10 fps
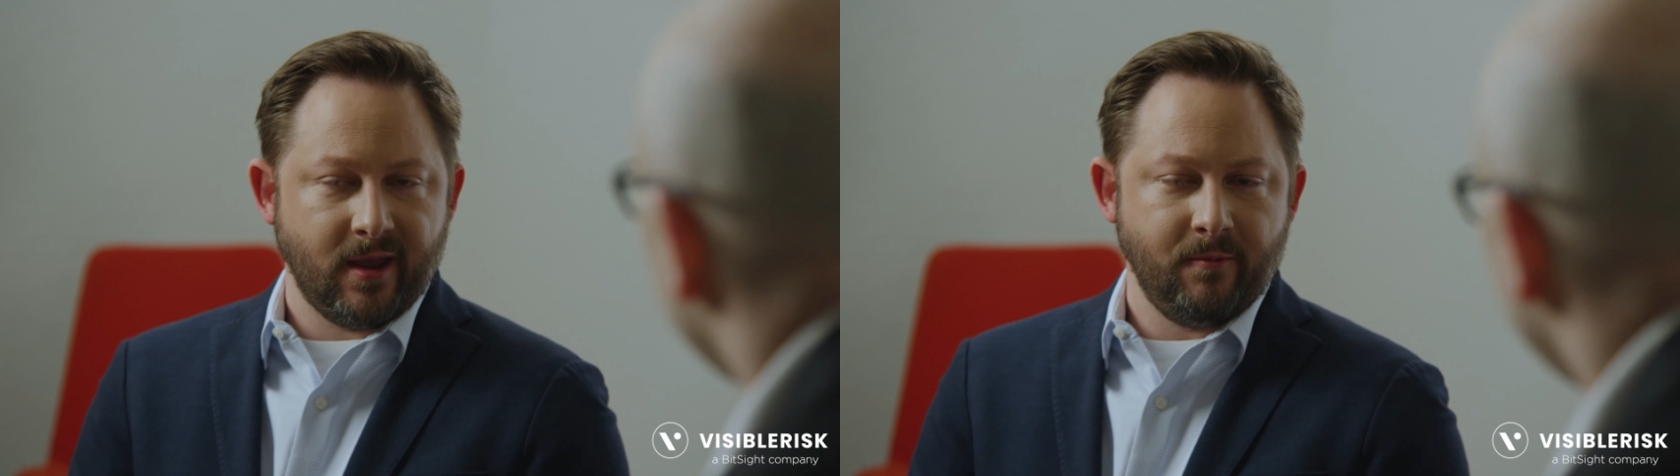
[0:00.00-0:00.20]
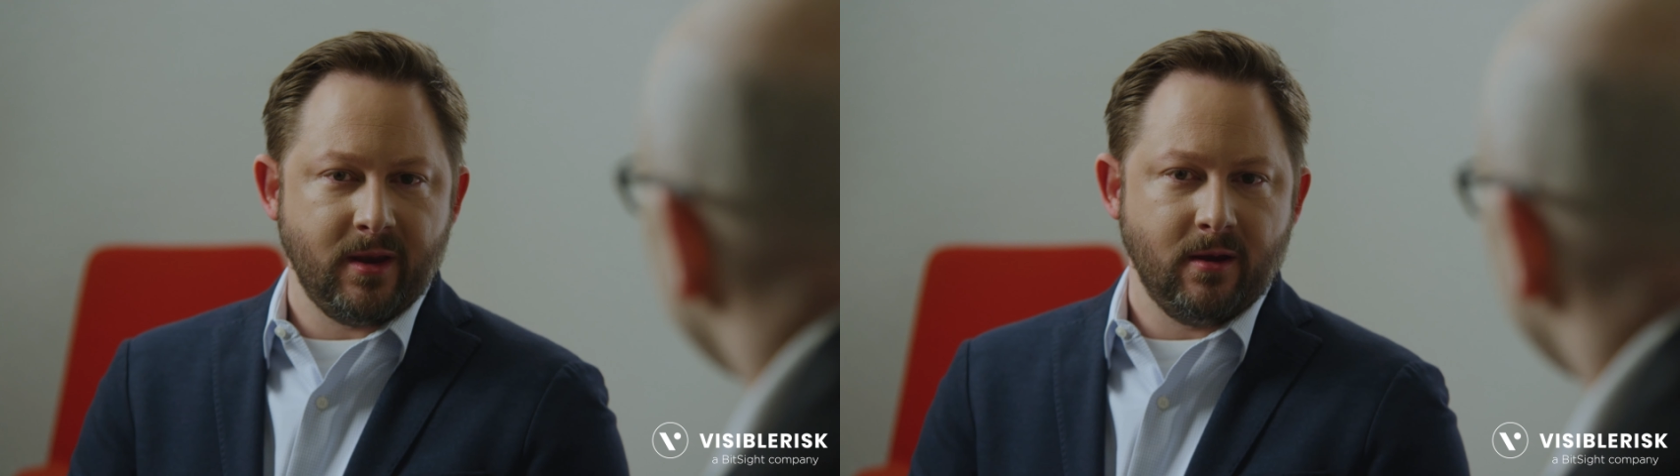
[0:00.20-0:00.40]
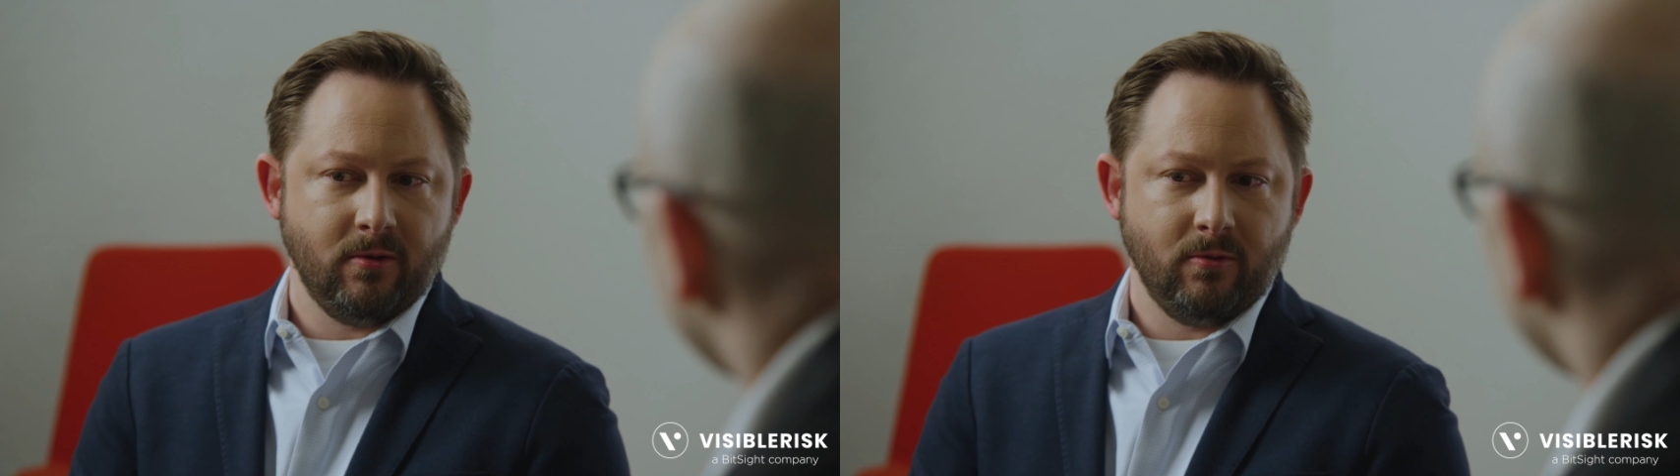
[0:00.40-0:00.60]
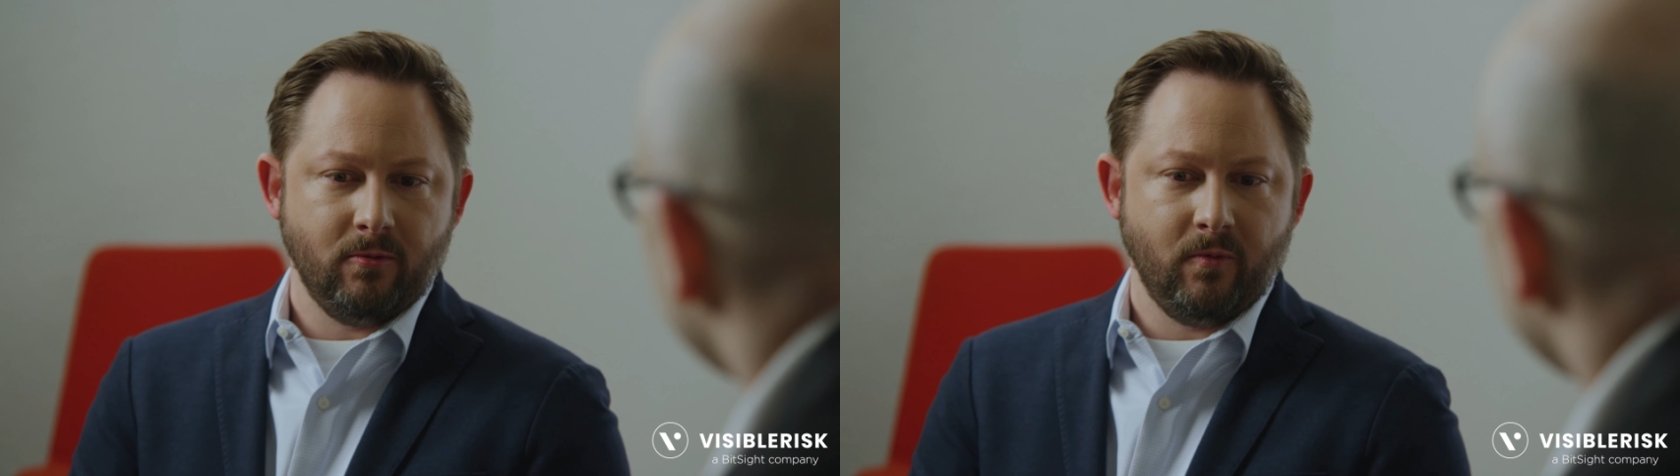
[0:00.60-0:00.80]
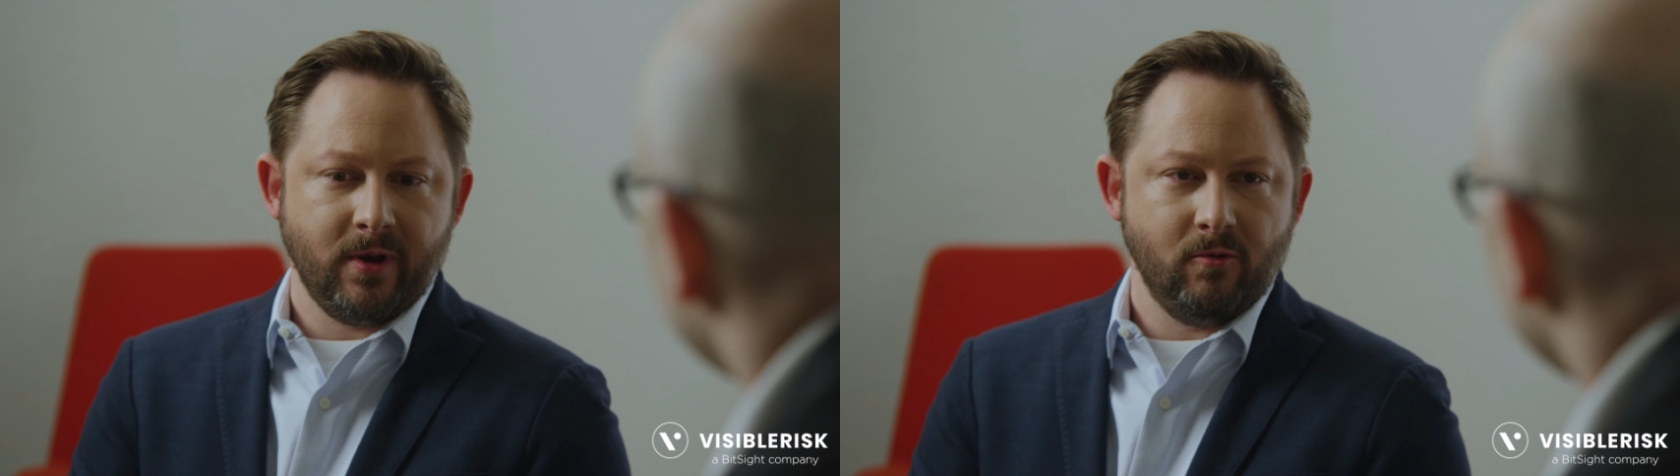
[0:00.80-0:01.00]
and when
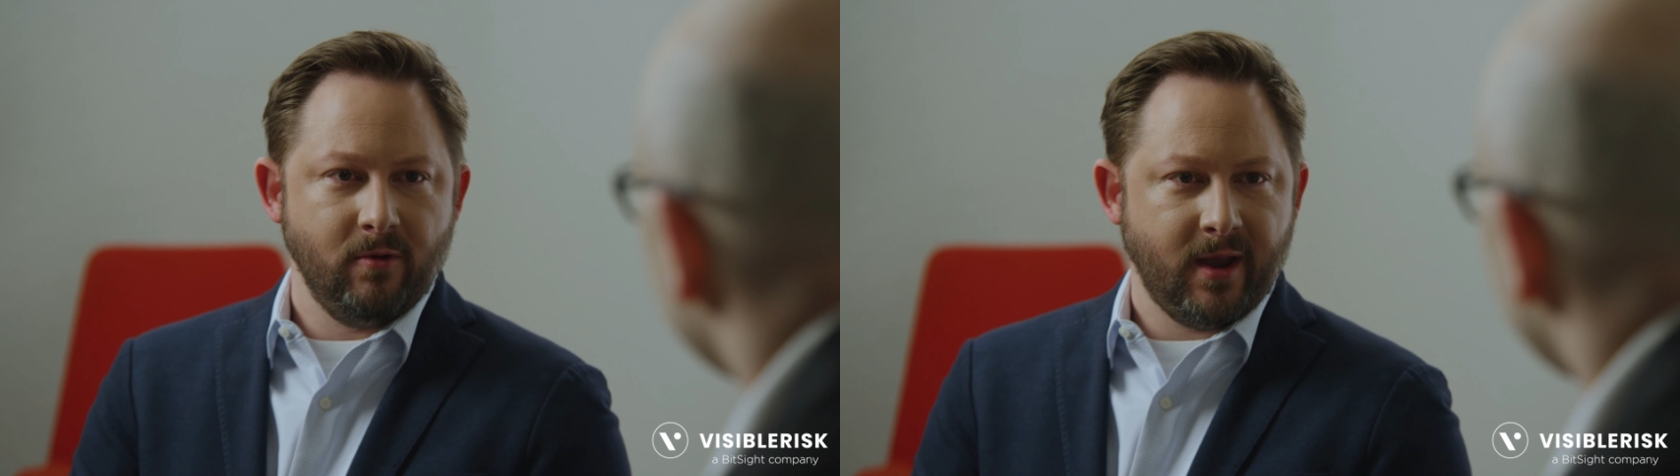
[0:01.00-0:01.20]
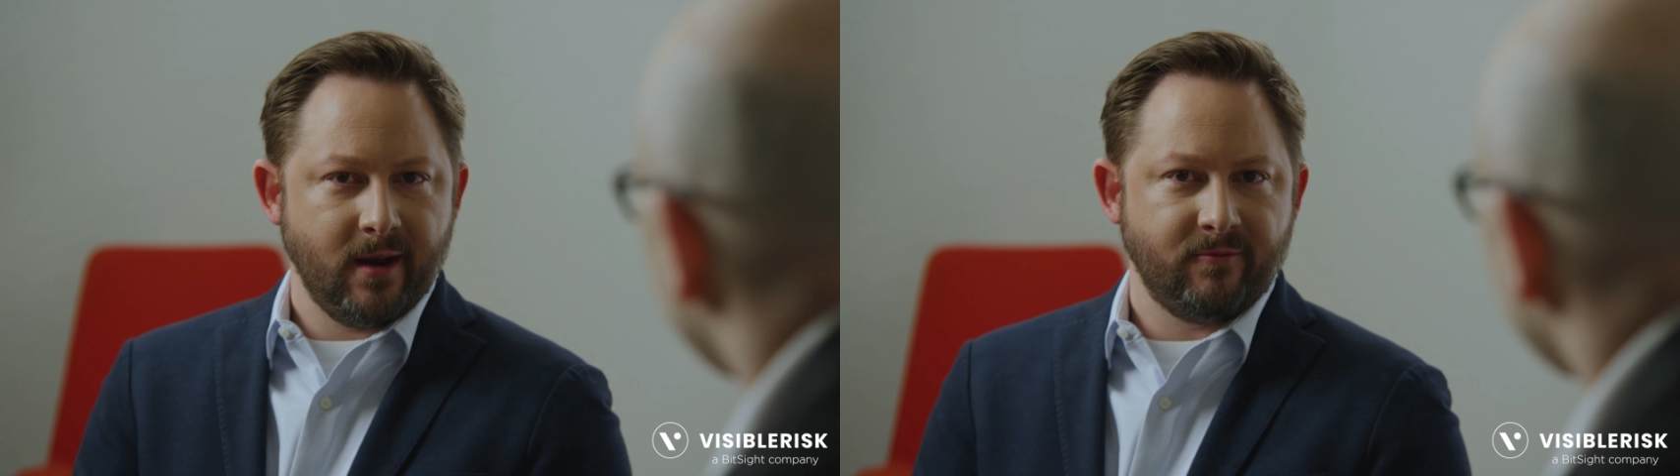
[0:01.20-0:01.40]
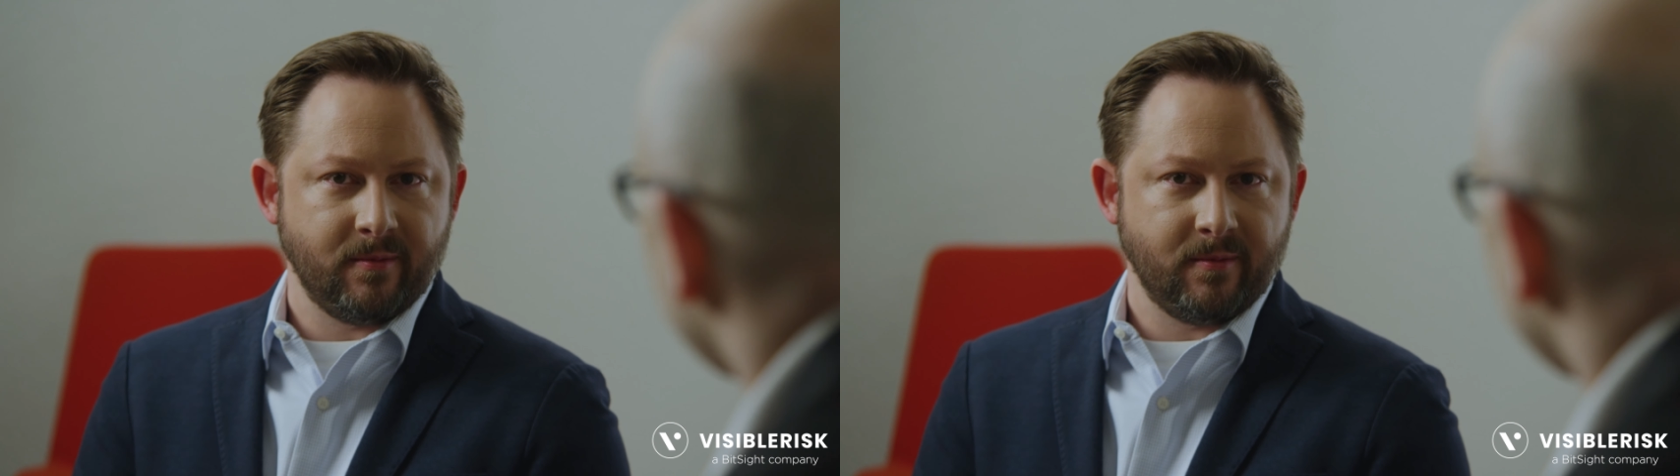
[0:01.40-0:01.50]
you look at it